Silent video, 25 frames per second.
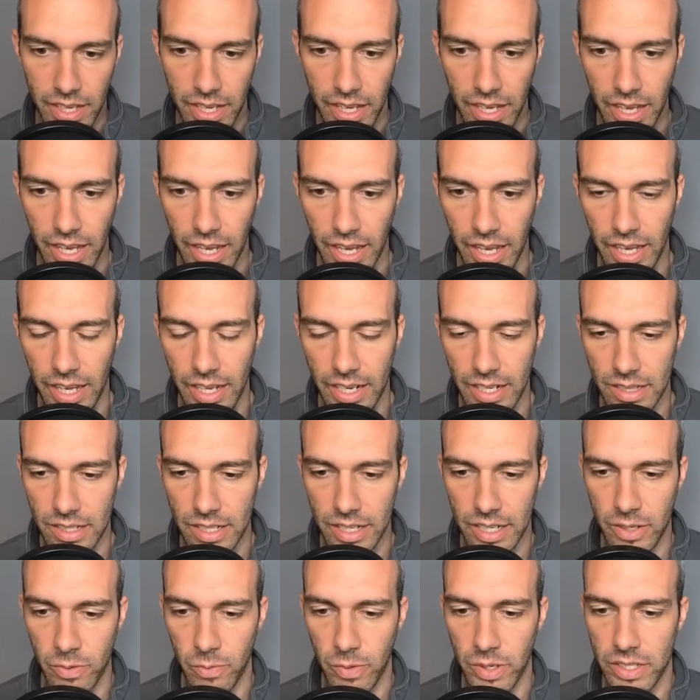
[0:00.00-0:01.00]
and
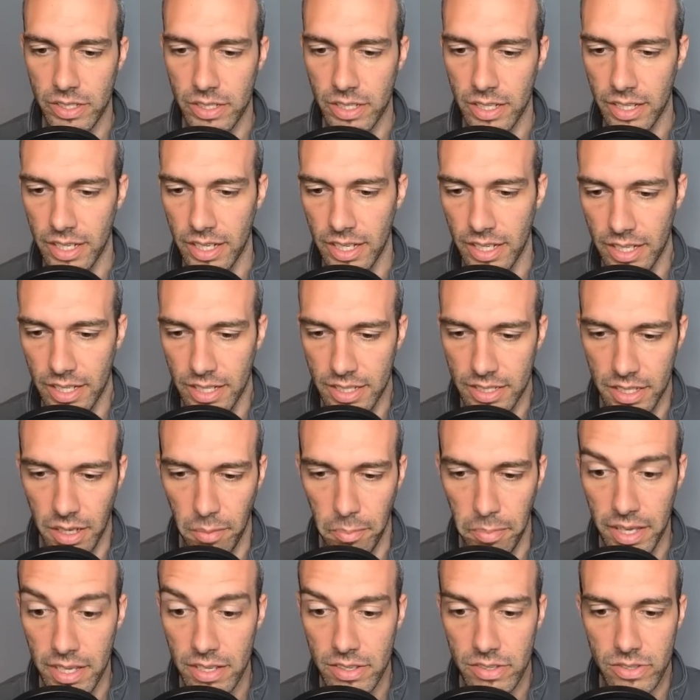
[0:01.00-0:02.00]
Galarian Weezing is a
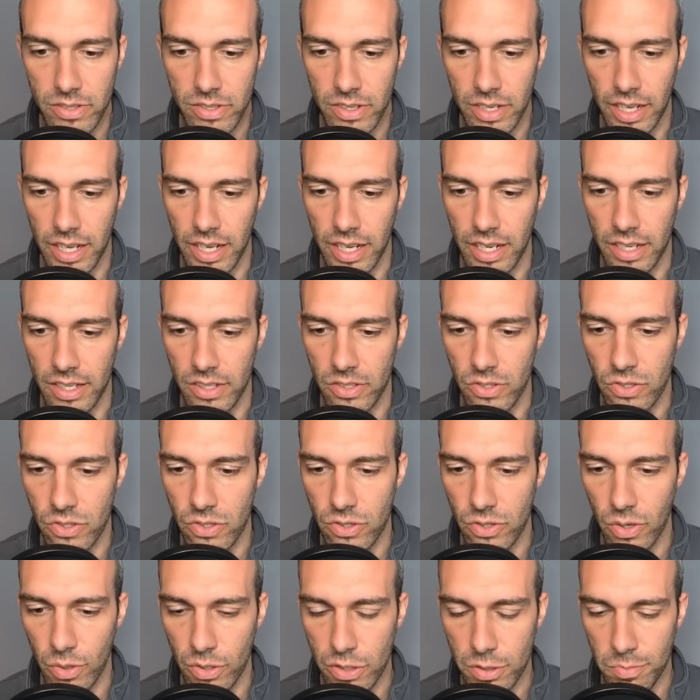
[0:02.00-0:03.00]
beast. It is
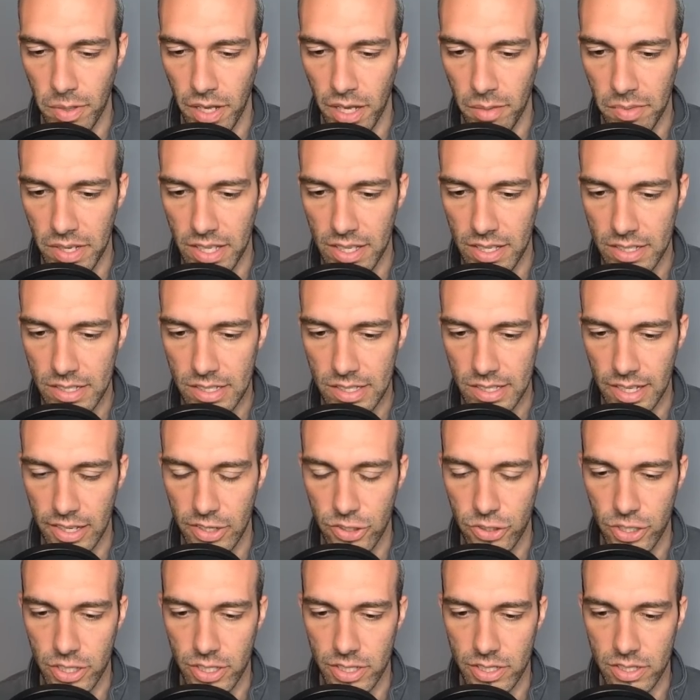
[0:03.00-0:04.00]
so spammy.
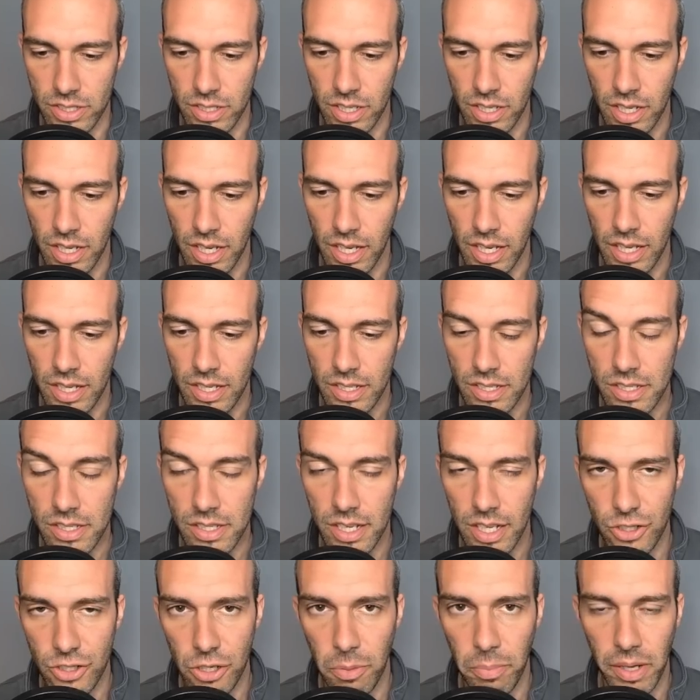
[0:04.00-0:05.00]
Sludge is
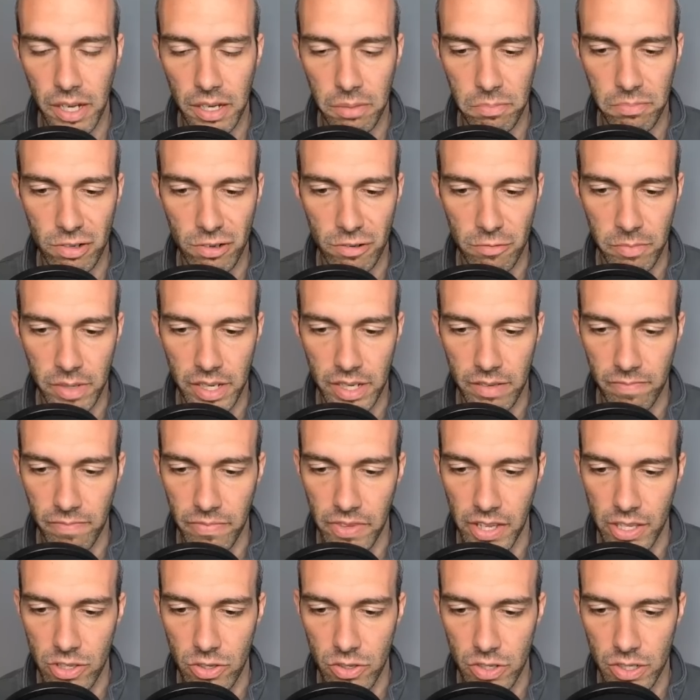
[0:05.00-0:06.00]
such a big improvement,
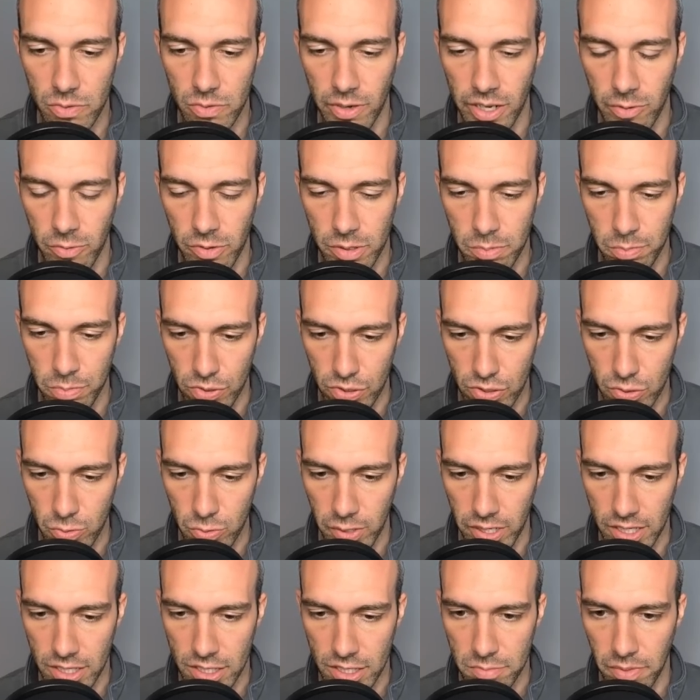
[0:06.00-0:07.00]
and you can run it with Brutal Swing
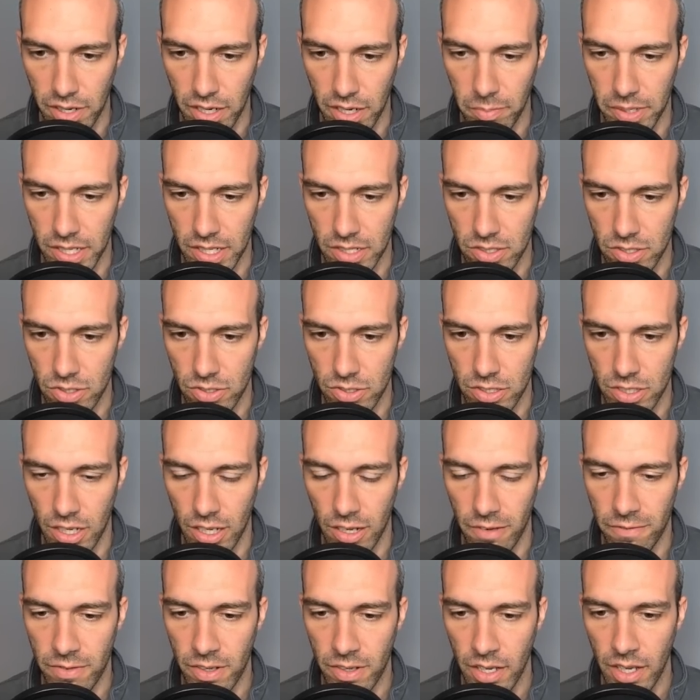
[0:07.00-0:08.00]
in this meta because there's
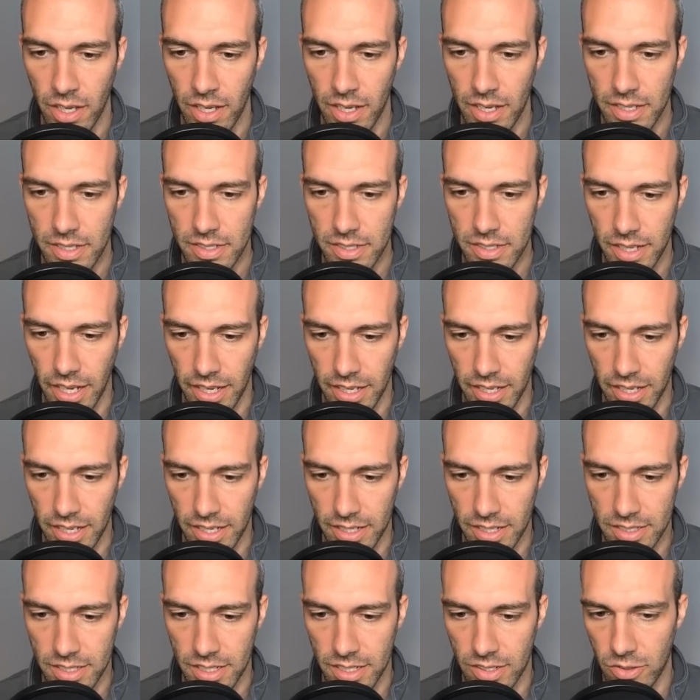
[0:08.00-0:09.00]
enough
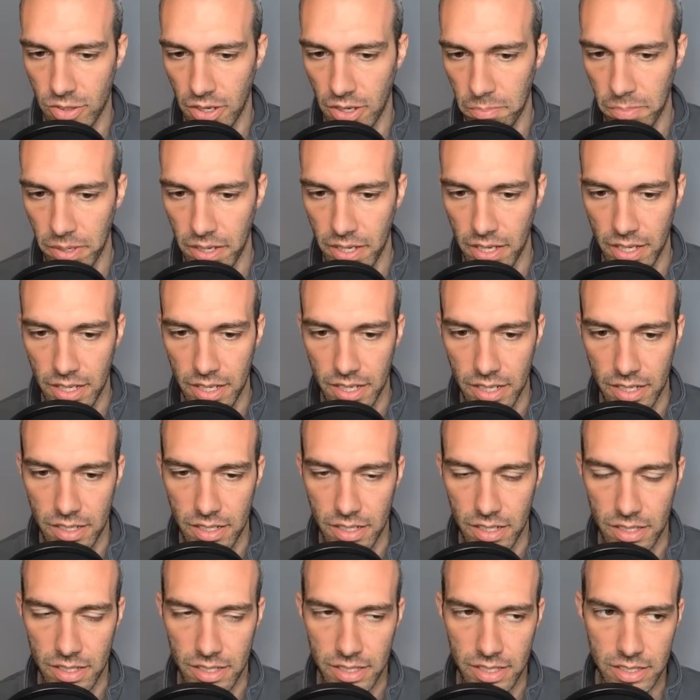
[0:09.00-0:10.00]
Psychics and Grumpig
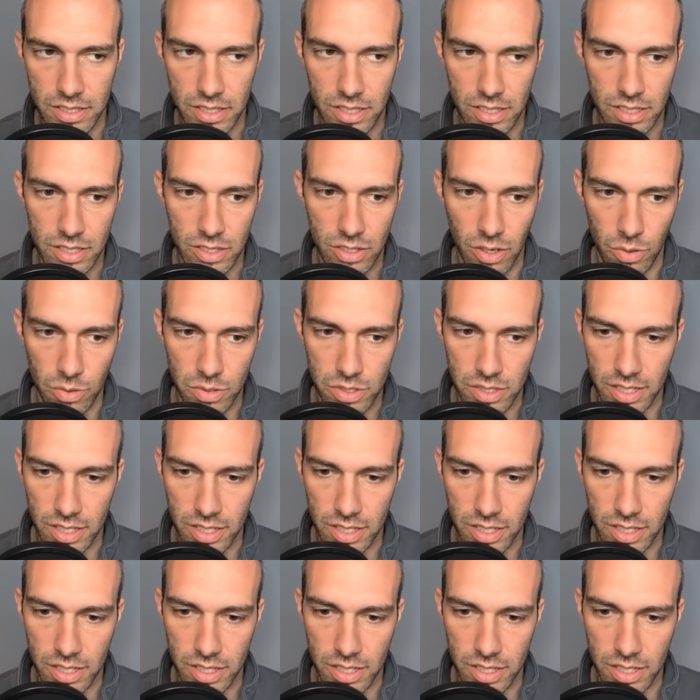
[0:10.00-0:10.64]
and Ghosts and